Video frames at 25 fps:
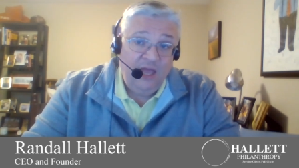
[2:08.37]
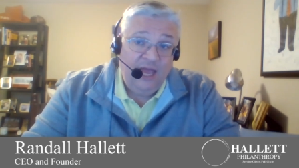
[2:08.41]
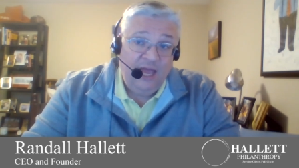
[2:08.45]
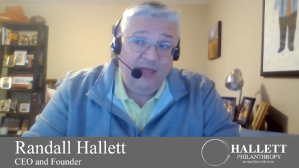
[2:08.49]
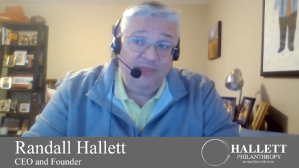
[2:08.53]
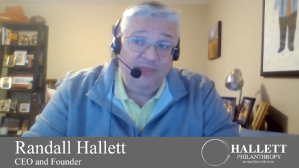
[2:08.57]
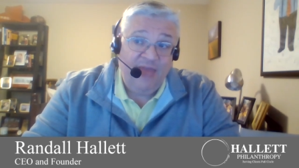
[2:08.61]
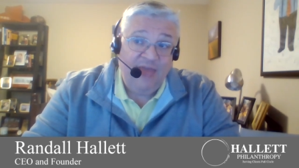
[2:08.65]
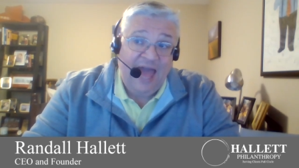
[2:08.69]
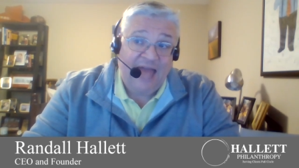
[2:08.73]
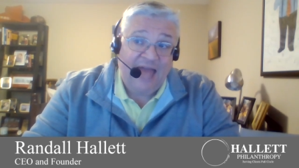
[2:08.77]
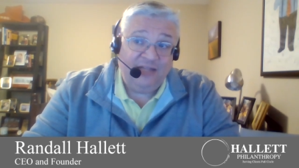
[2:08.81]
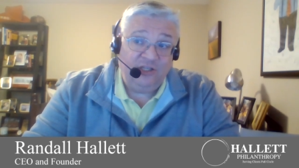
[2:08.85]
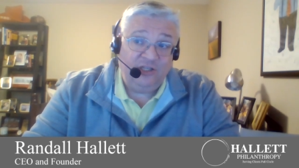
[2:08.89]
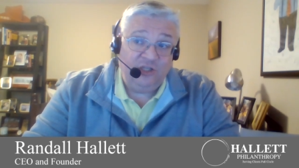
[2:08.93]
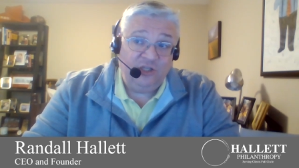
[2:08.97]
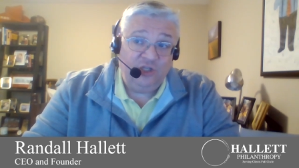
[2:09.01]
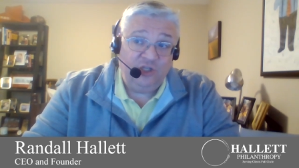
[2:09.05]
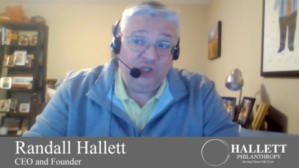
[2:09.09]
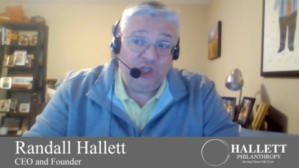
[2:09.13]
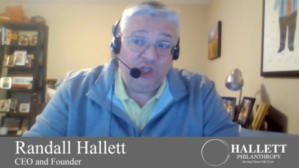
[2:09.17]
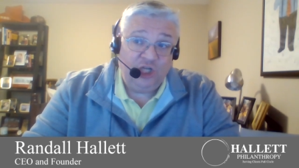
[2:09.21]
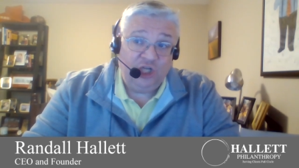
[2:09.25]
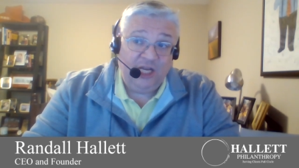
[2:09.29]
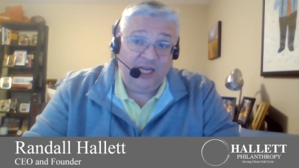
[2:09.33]
And that's
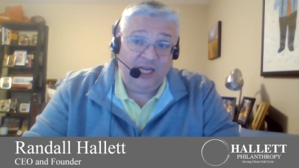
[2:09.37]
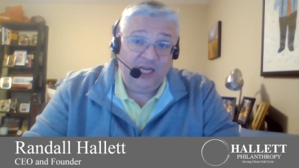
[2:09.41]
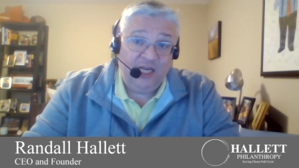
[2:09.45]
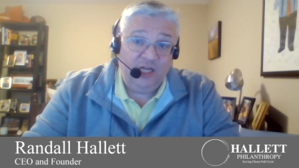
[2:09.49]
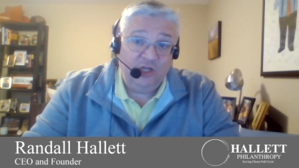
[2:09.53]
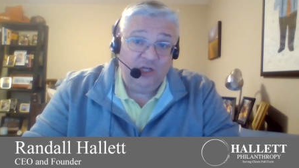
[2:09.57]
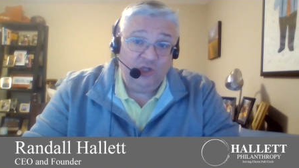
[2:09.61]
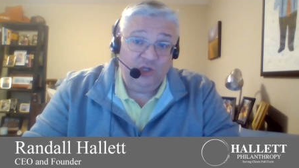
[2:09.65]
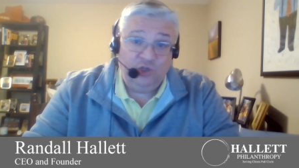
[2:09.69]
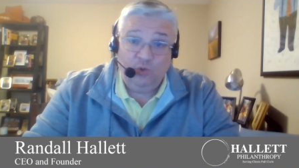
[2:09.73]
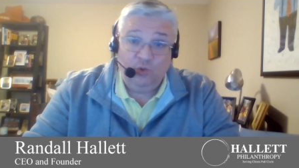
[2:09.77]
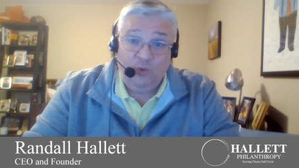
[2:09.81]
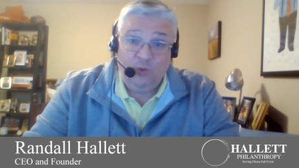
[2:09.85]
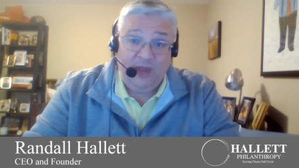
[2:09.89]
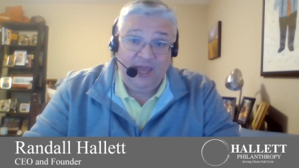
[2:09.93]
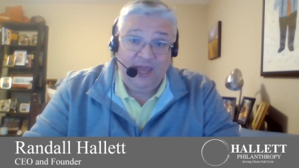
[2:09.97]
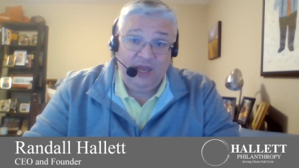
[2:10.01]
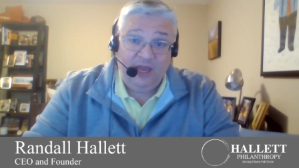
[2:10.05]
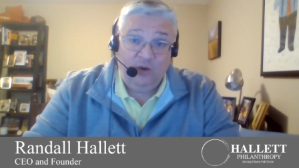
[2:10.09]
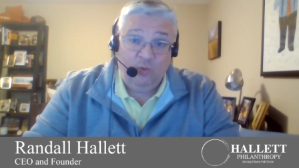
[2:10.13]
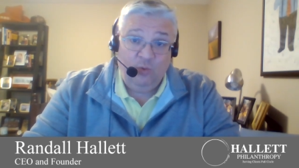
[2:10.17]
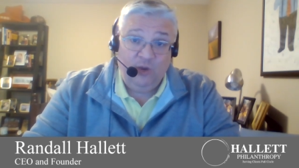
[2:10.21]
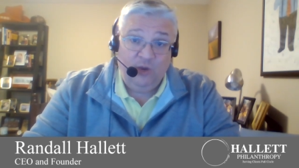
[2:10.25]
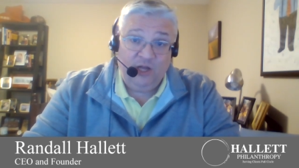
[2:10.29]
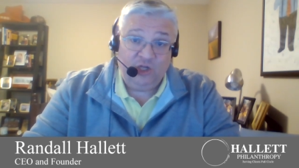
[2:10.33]
changed the way
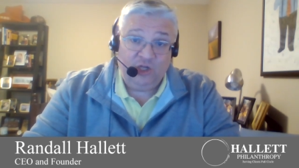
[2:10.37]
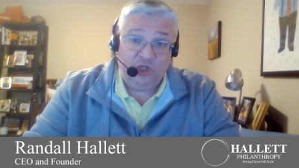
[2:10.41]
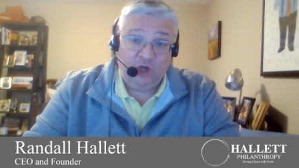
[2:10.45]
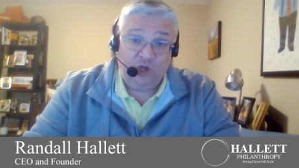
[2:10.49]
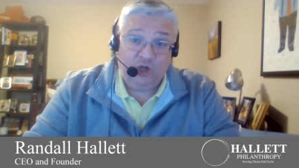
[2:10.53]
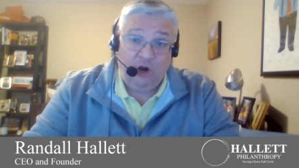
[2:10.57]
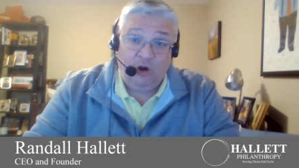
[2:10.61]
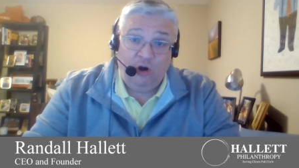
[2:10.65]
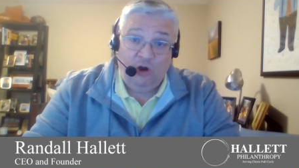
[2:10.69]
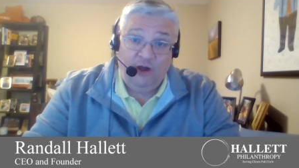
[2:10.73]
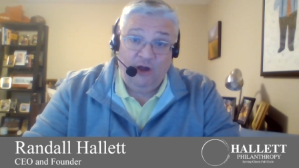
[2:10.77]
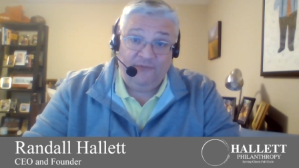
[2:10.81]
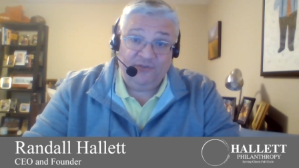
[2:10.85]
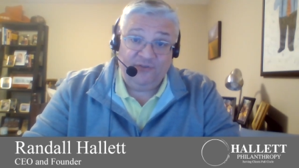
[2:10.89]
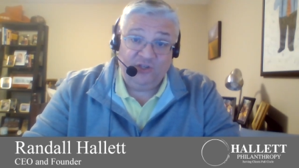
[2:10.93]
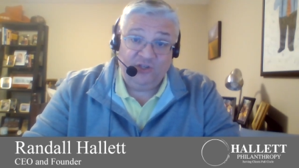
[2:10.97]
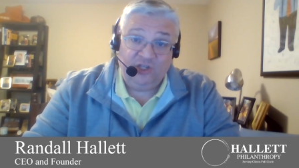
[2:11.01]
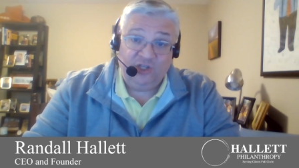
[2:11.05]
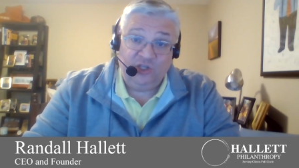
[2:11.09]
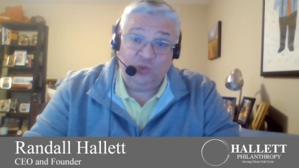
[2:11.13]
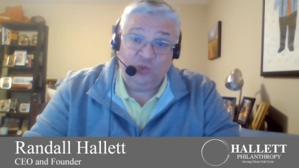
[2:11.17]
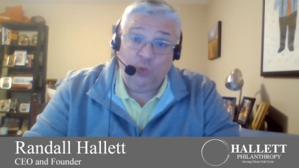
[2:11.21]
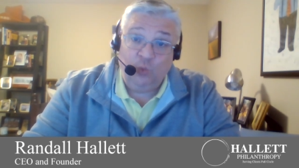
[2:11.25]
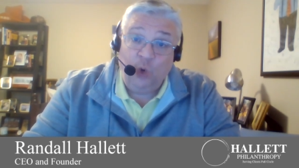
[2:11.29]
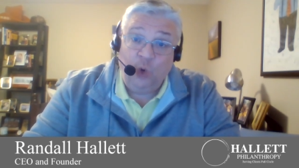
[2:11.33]
in which our
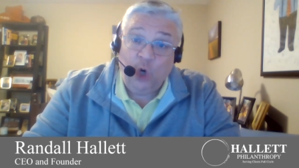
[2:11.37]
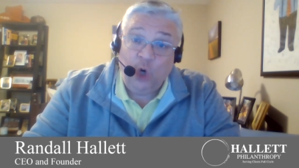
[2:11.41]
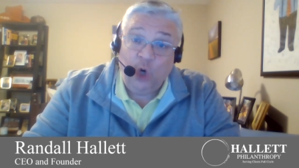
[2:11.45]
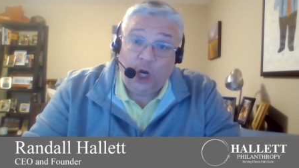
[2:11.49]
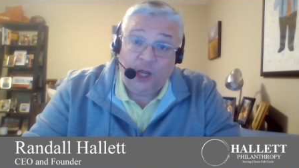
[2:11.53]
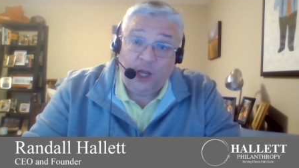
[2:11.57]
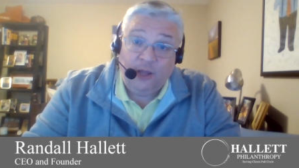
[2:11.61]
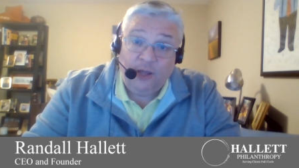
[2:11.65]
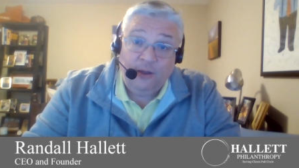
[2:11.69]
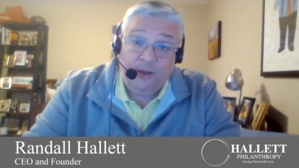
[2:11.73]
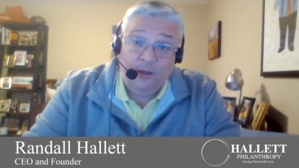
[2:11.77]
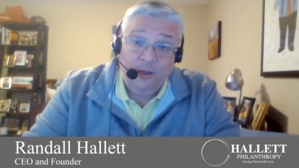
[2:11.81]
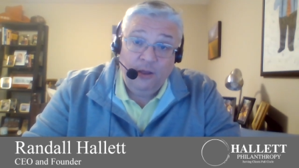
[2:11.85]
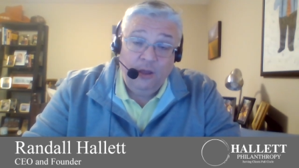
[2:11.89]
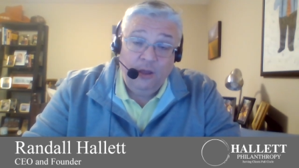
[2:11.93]
offices work.